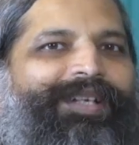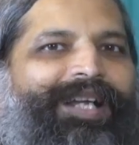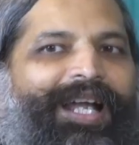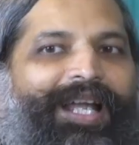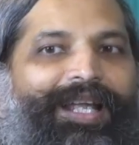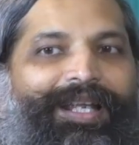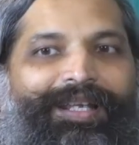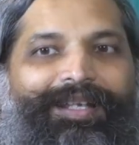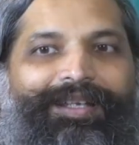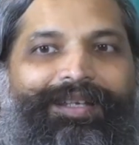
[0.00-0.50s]

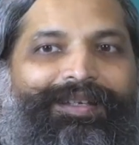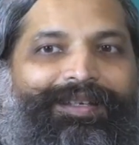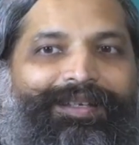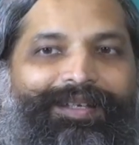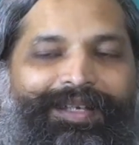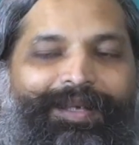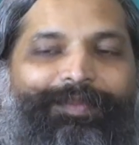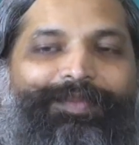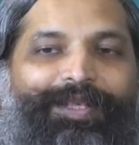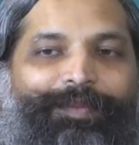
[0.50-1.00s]
I
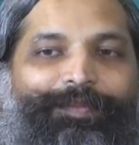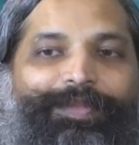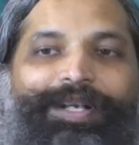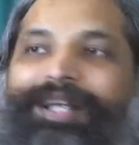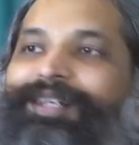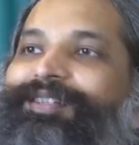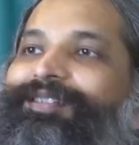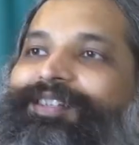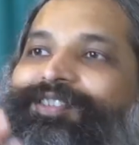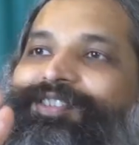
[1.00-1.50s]
am
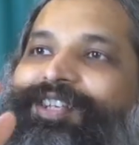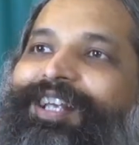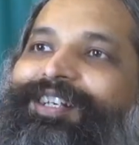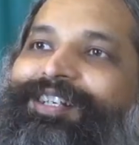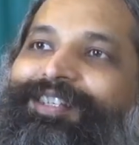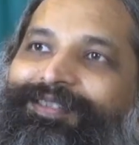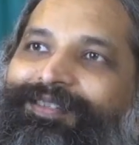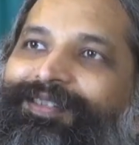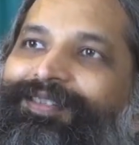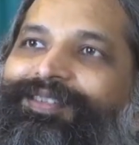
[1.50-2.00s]
surprised the
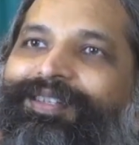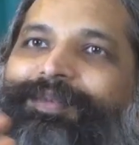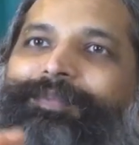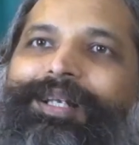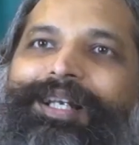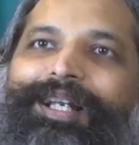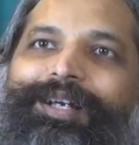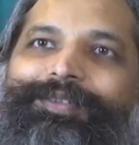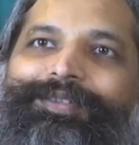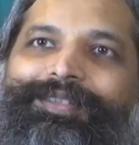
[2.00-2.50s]
Chinese system
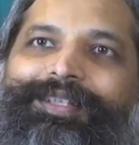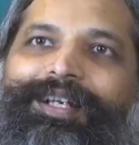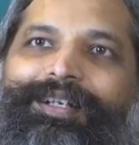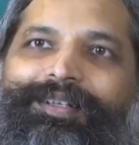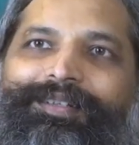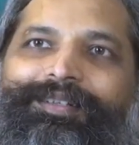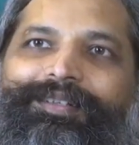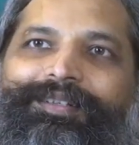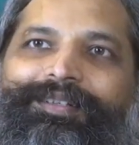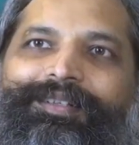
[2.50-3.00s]
allows
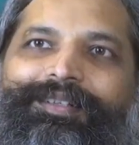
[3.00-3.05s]
that.